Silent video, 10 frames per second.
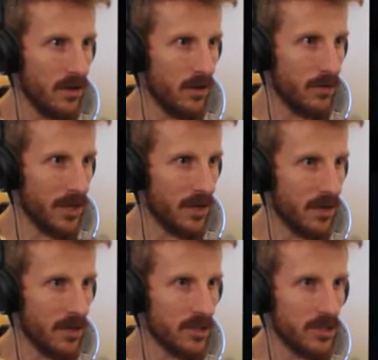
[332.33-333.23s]
Oh my
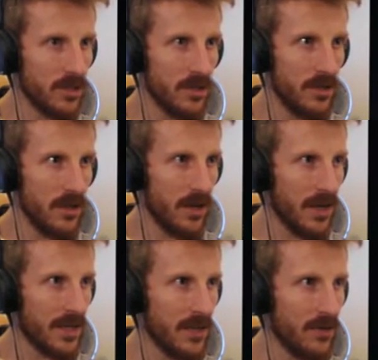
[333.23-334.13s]
gosh. I
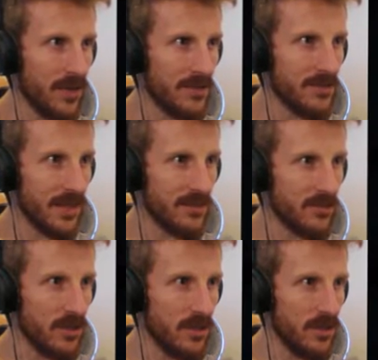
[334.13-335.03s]
can't... Oh, that's, that's
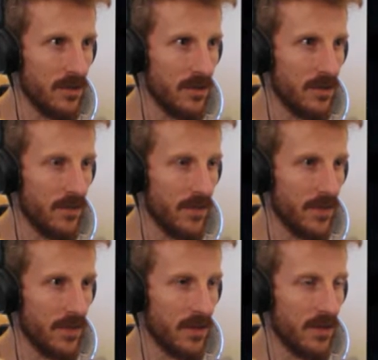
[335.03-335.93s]
good.
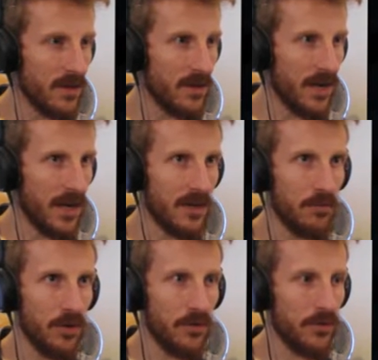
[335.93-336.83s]
I'm gonna
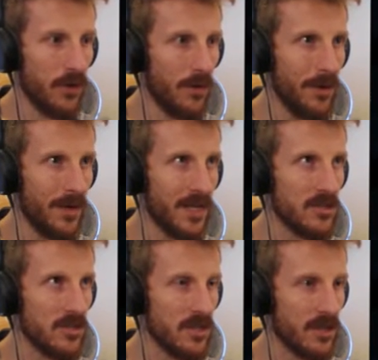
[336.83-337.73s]
burn through all my
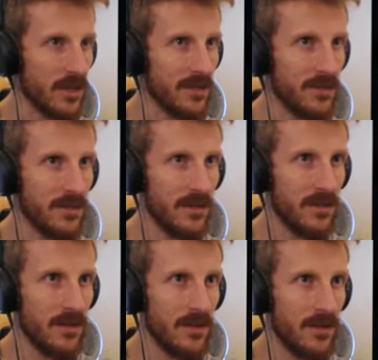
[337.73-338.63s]
matches here, guys.
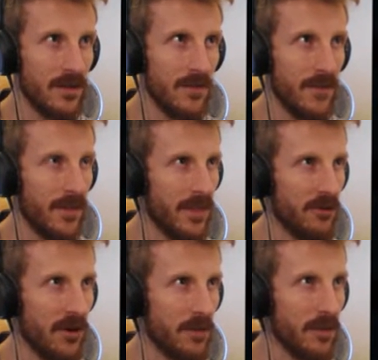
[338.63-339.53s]
Then
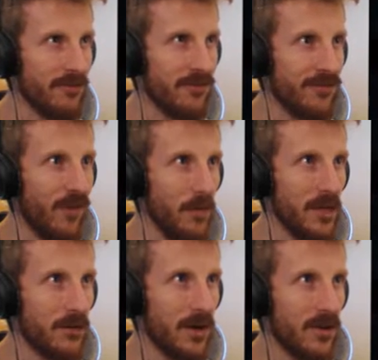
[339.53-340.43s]
we're gonna be
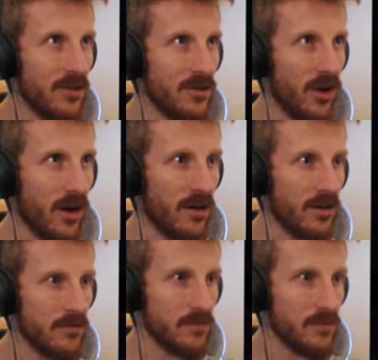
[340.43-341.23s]
fumbling around in the dark